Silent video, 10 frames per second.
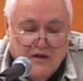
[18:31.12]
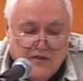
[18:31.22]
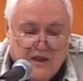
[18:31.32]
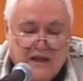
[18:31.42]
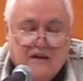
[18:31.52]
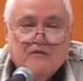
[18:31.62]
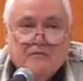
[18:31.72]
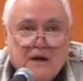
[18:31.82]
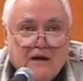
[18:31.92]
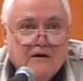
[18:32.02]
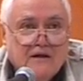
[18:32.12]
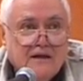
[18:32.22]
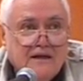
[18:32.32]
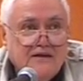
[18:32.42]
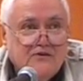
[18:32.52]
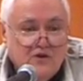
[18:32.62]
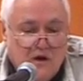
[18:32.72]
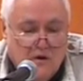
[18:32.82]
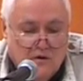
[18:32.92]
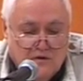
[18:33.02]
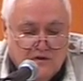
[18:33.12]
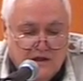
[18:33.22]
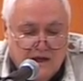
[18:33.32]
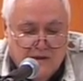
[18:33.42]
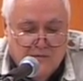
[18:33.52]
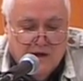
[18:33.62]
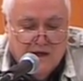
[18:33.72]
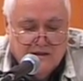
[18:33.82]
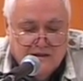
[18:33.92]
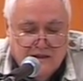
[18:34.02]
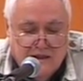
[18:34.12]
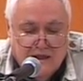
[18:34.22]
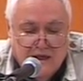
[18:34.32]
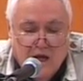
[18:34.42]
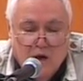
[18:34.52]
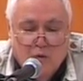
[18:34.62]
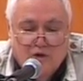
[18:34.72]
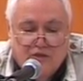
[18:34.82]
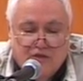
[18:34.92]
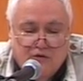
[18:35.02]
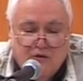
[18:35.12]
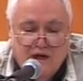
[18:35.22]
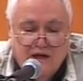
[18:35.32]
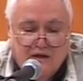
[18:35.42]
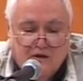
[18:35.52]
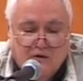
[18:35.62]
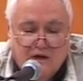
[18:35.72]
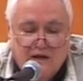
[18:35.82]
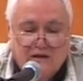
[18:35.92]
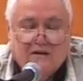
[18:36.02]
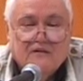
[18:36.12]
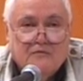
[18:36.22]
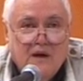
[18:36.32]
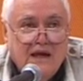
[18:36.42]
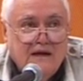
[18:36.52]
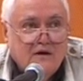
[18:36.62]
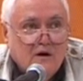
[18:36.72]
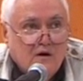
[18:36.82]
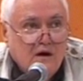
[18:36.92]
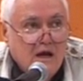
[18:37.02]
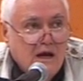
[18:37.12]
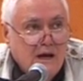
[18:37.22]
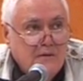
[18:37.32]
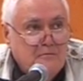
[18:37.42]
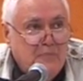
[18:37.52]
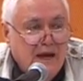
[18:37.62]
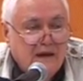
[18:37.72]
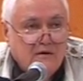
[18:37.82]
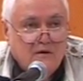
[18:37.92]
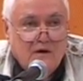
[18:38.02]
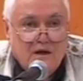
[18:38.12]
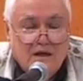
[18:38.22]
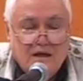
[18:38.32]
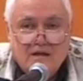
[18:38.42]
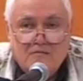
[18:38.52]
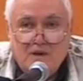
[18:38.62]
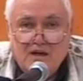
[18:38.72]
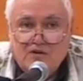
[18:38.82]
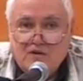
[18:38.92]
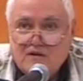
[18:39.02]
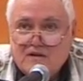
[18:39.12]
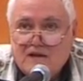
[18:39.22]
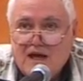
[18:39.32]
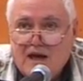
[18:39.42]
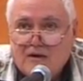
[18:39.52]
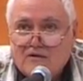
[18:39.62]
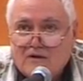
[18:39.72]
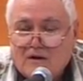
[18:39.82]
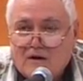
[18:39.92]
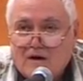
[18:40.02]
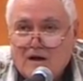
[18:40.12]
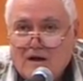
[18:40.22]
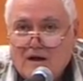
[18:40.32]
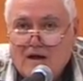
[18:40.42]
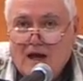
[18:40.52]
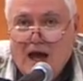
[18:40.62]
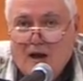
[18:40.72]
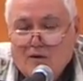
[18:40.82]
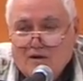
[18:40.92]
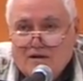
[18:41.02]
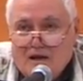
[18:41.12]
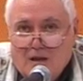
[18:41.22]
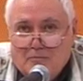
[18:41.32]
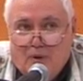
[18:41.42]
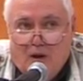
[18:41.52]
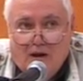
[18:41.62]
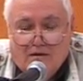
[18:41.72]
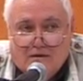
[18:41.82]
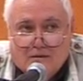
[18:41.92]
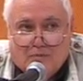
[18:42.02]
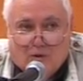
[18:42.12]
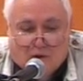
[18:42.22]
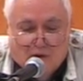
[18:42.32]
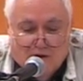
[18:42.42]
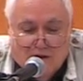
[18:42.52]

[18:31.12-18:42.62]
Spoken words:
Think of Mary Lee Jones at MIT, with 3 degrees have made her a better admissions counselor. How is that possible?